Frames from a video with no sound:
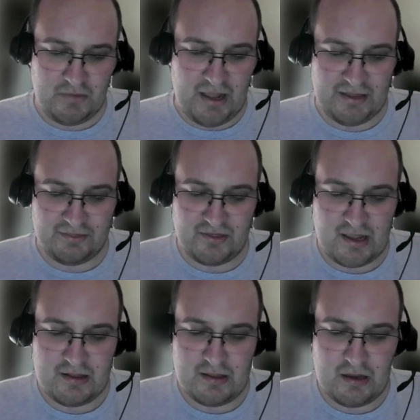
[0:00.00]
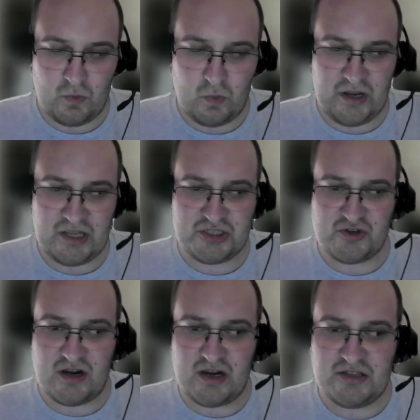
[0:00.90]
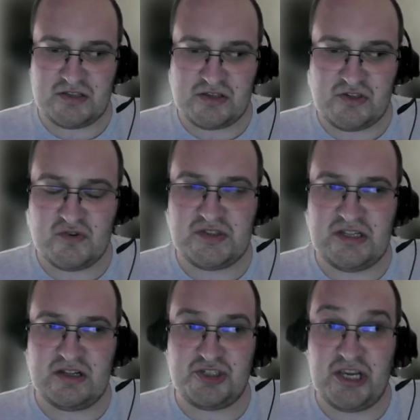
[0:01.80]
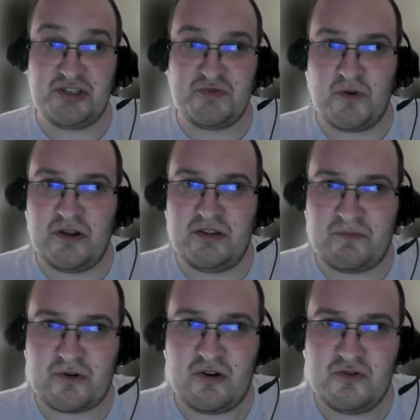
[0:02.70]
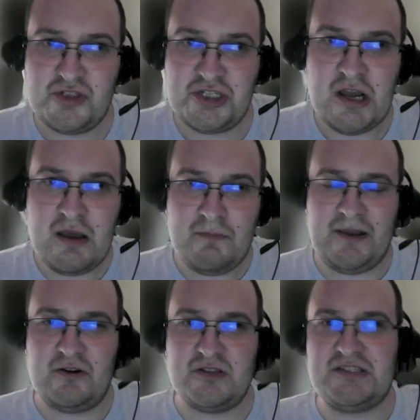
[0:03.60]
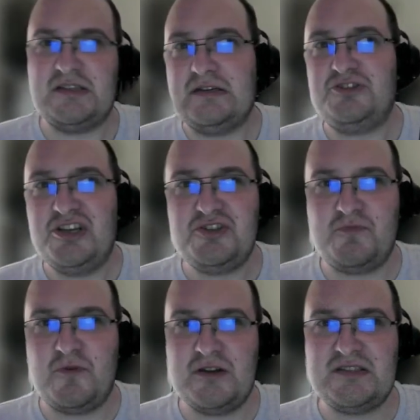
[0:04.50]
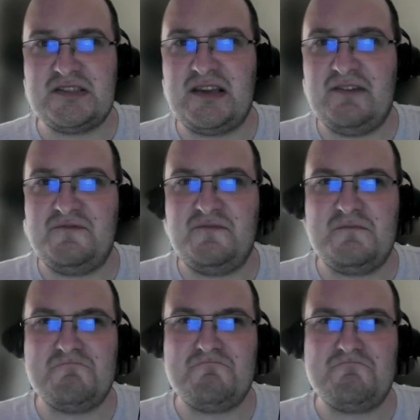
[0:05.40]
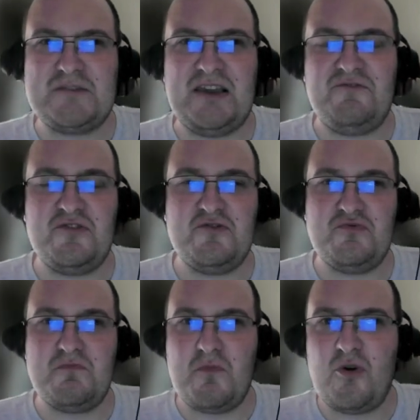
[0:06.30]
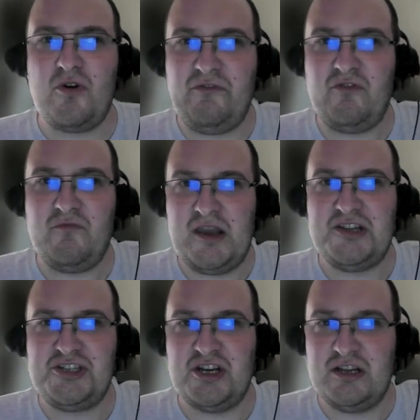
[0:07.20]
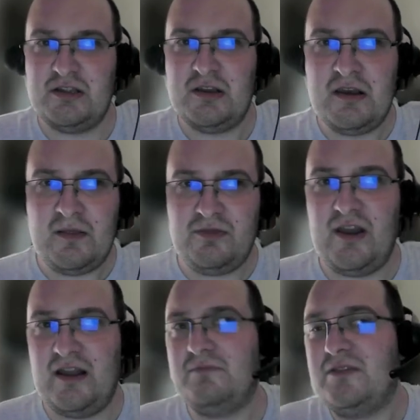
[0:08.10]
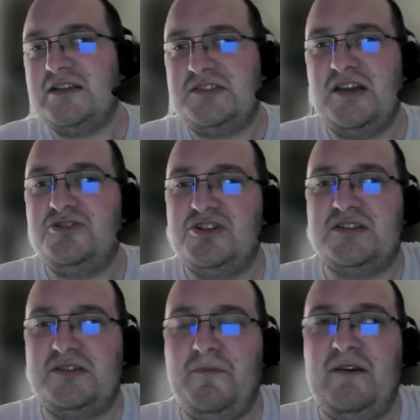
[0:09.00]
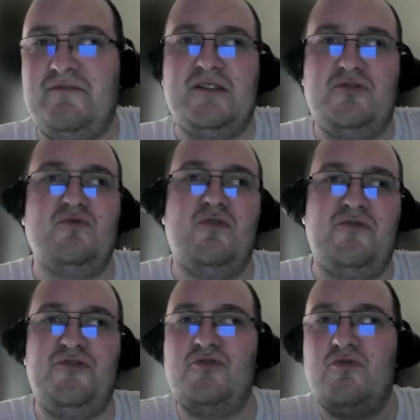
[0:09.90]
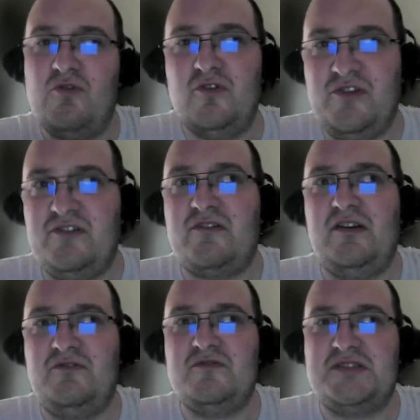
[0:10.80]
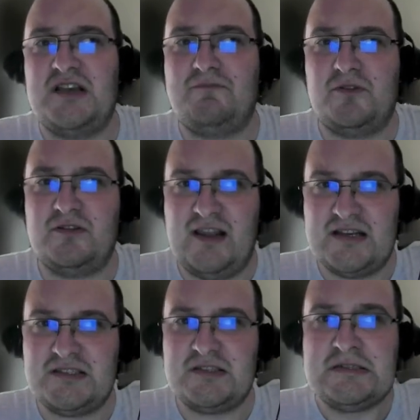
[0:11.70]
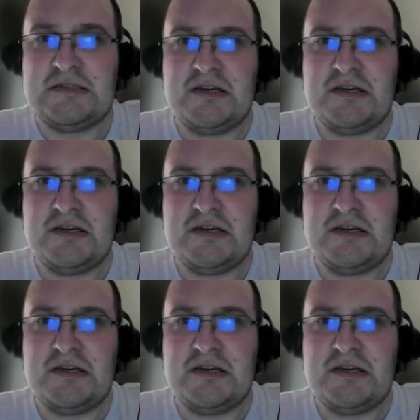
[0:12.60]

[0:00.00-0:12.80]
And then we tried using a change point approach, because change points give you more information than, let's say, just a p-value of your ordinary 2-sample test.